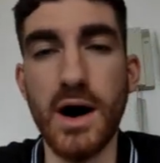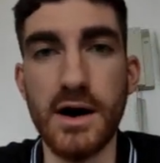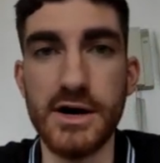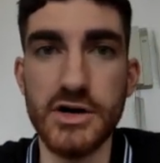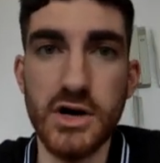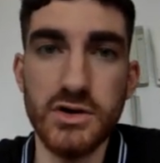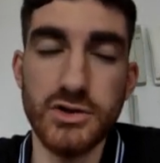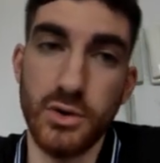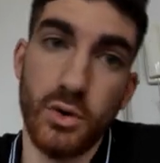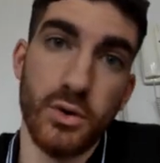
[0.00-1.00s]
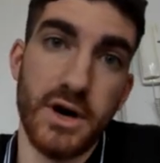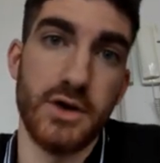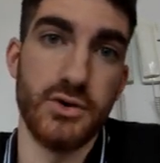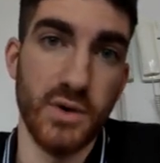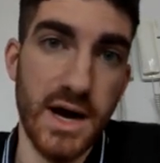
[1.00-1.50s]
are not, or
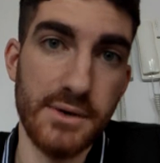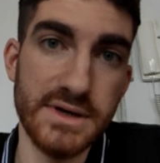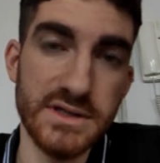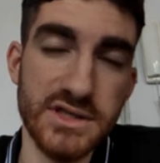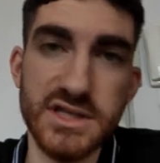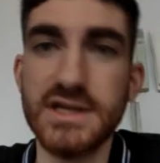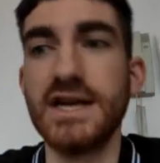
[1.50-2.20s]
you aren't.